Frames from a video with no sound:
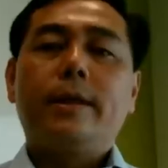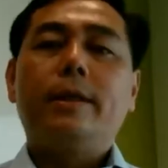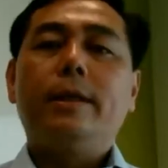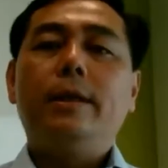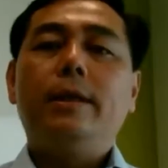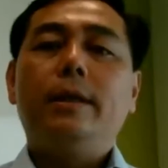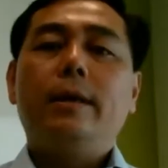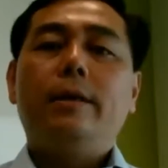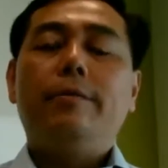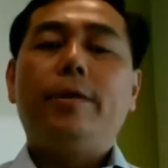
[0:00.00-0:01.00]
Certainly.
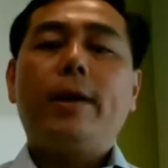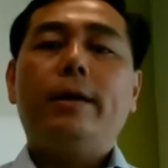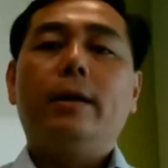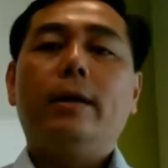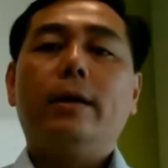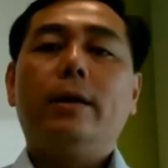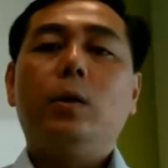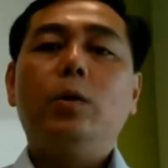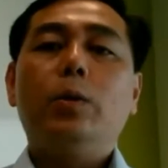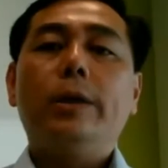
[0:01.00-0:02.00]
In fact,
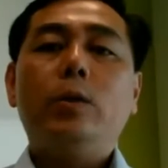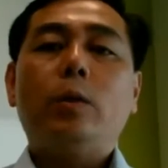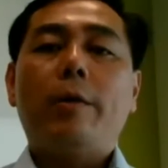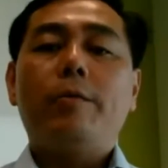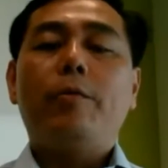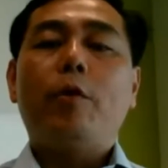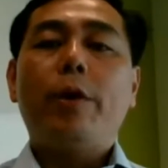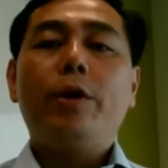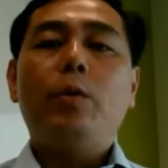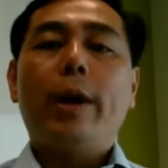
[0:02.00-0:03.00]
you need to have a
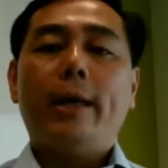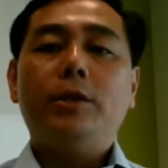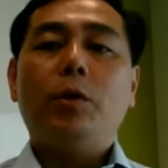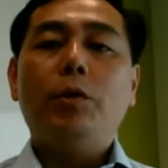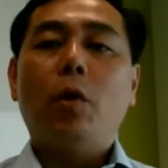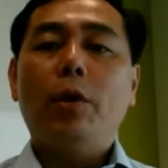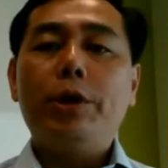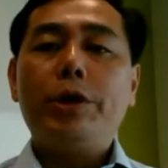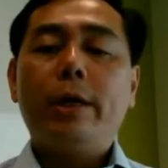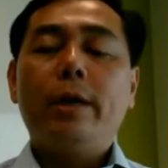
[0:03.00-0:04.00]
very good hands-on
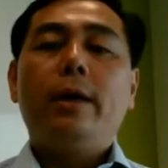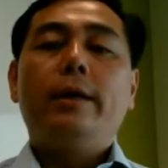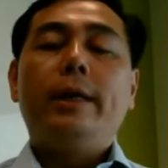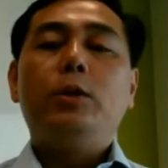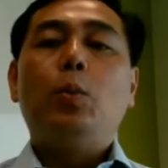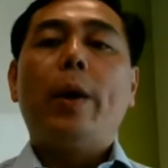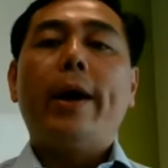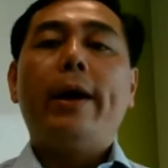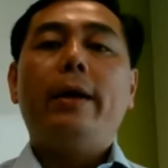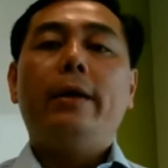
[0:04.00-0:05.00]
knowledge. That's
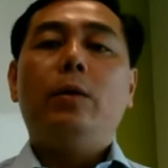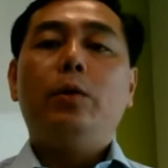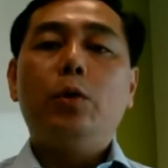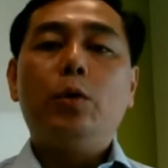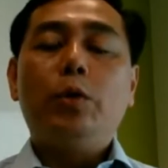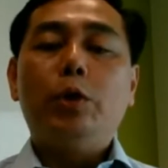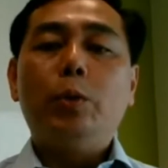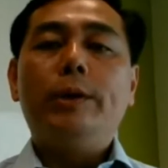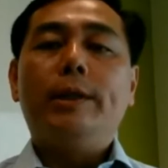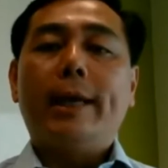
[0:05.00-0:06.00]
where you could
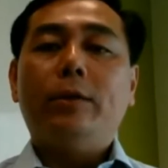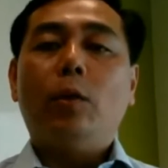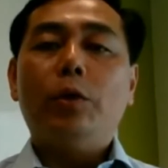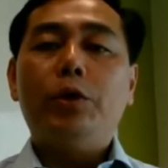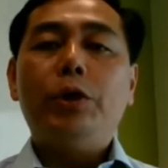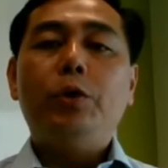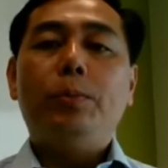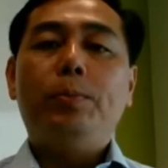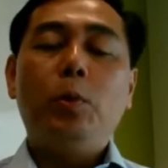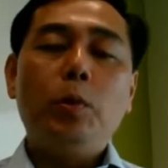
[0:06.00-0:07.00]
use the technology
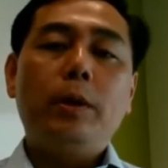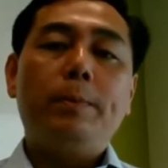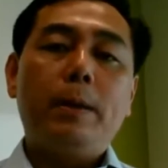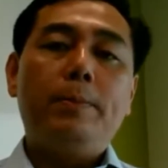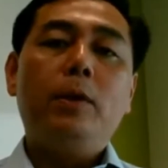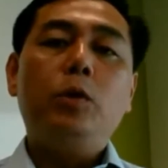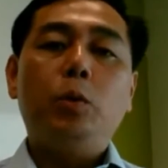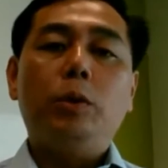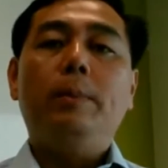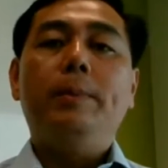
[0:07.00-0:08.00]
to pull the people
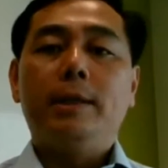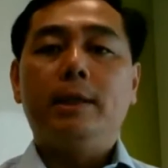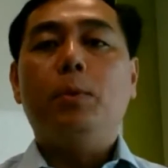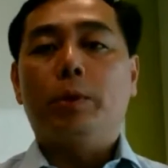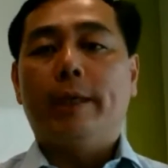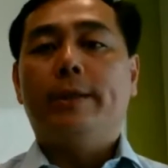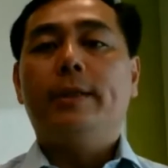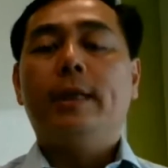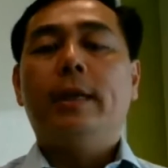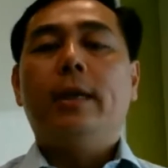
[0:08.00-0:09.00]
to the business
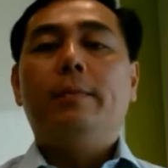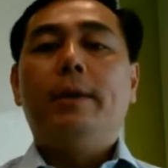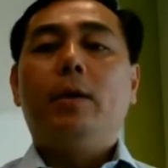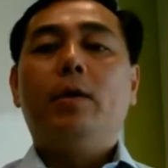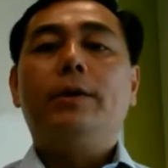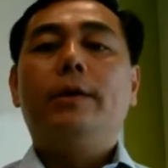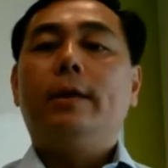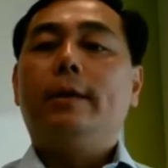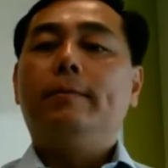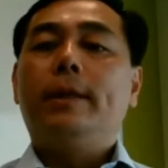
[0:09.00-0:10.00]
process. Because
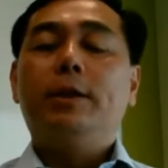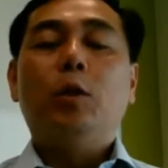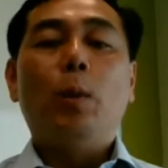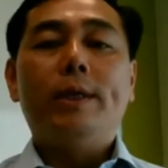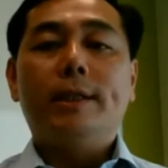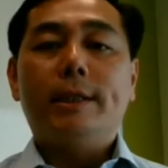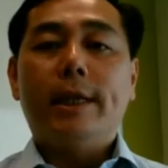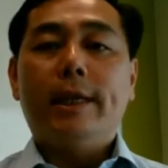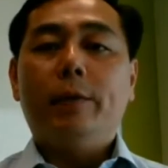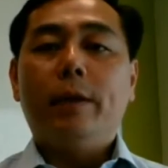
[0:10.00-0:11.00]
there's always a
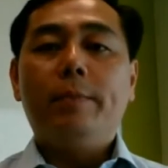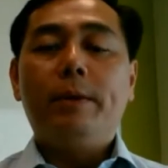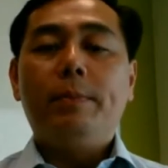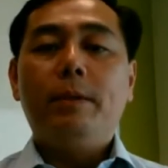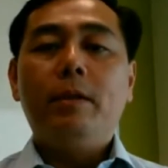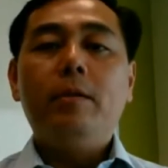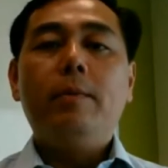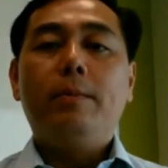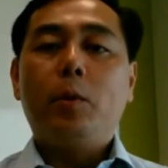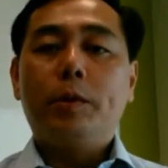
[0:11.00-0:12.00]
saying, right?
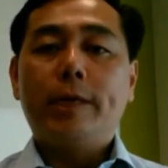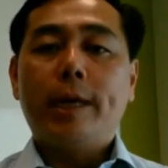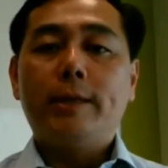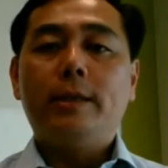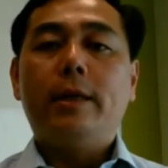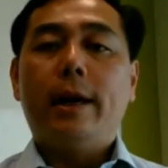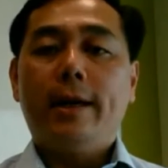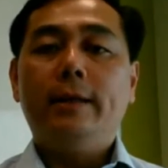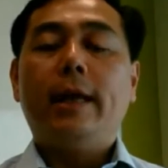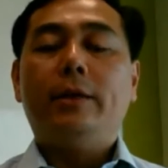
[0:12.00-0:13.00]
People, process,
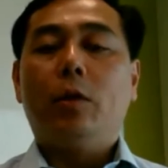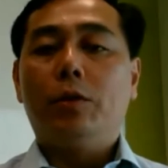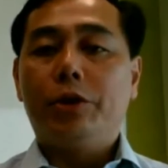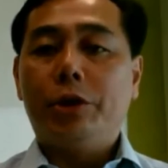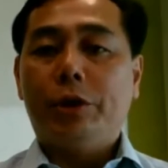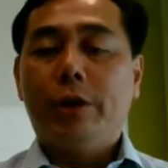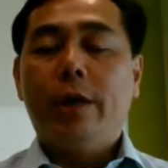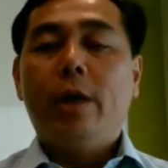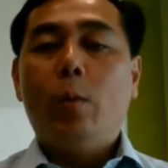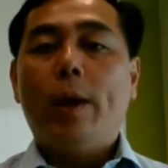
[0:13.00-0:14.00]
and technology.
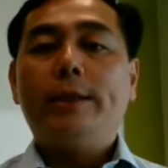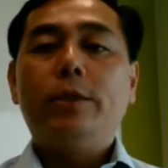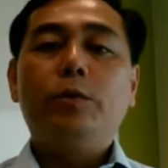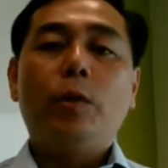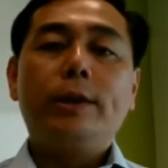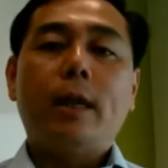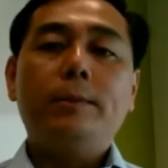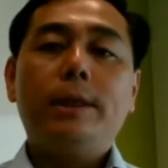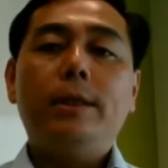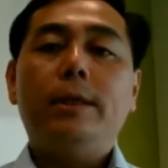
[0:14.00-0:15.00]
Where Salesforce
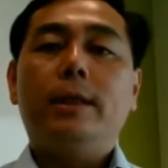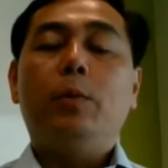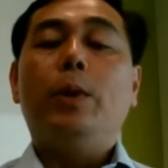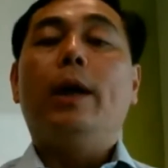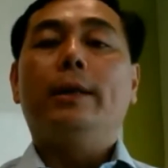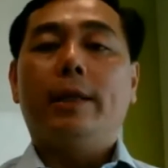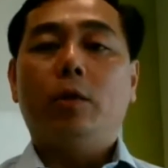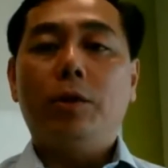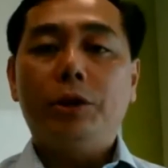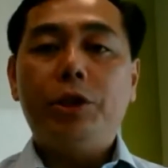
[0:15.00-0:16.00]
comes in is that we are
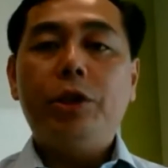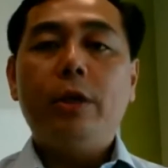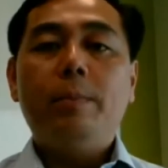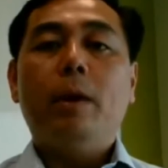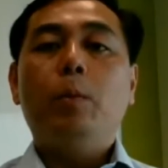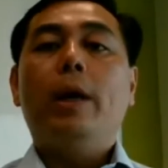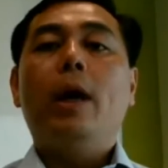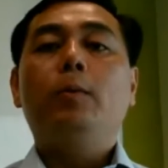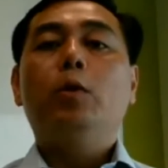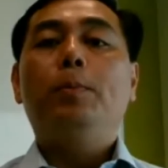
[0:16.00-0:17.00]
technology, but we
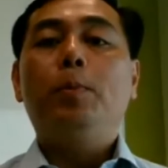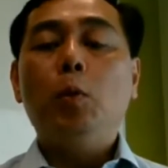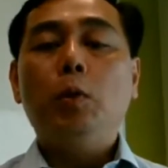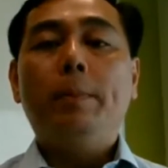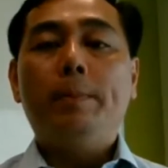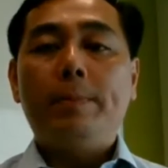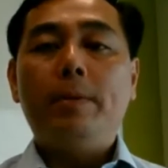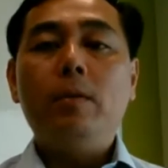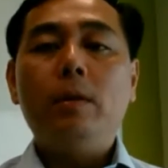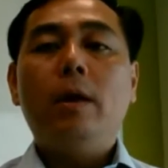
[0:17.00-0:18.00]
help to pull the
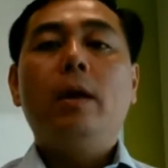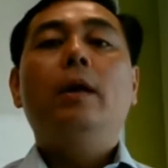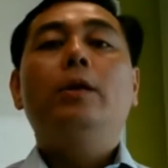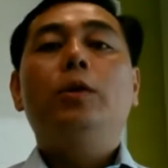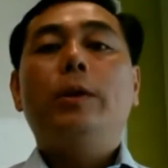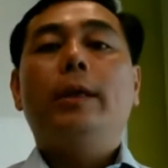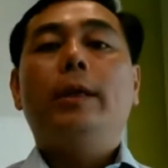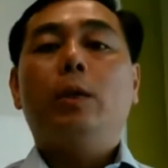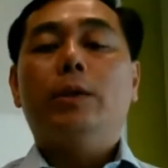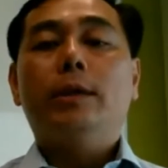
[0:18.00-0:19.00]
people so that
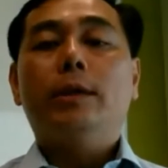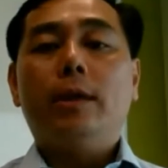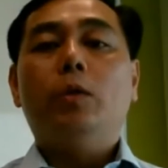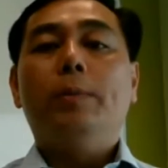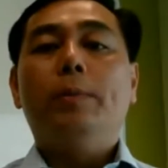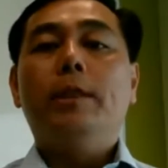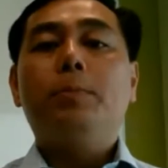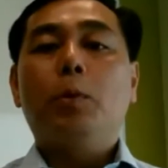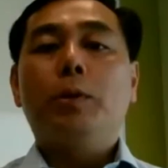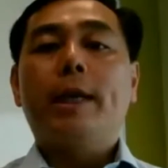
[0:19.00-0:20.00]
they could stick to the
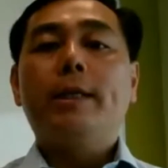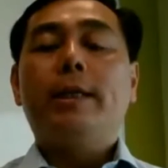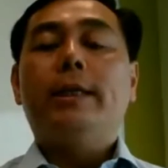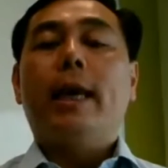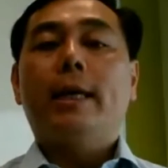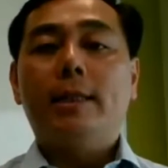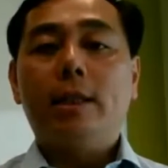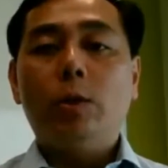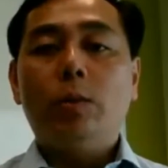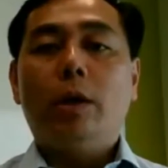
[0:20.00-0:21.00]
business process and
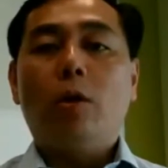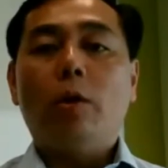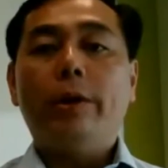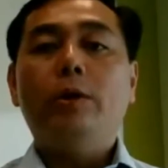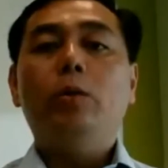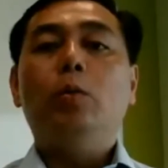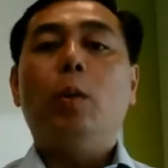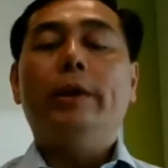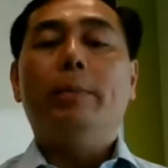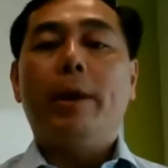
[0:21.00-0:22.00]
execute according to
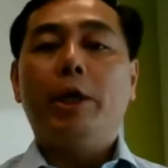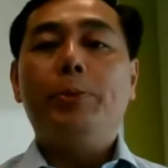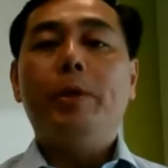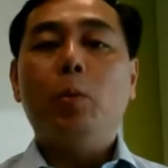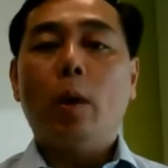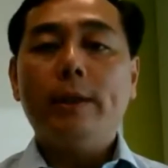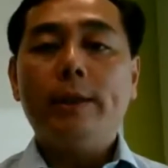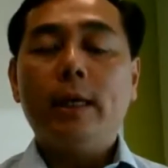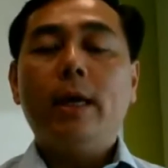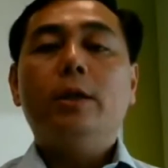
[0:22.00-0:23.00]
what the management
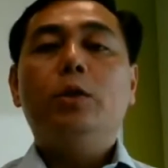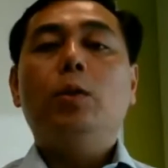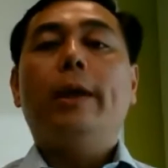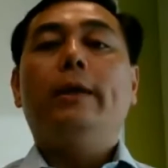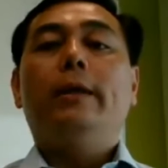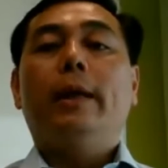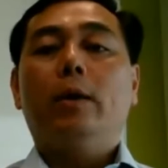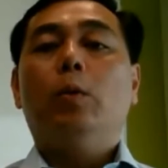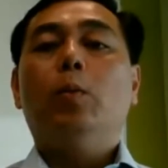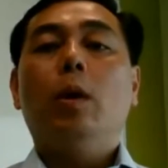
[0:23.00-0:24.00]
wants, so that they
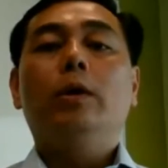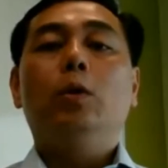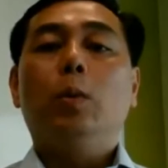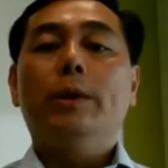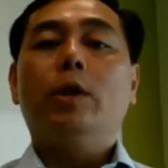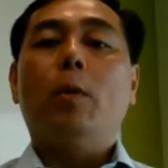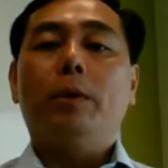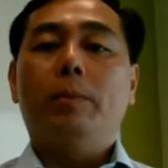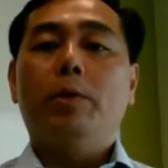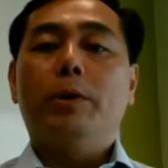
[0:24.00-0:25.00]
could work towards the
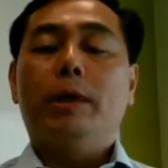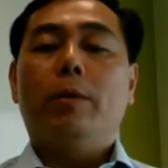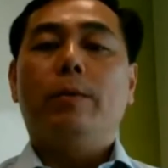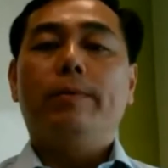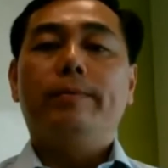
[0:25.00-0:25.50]
optimal result.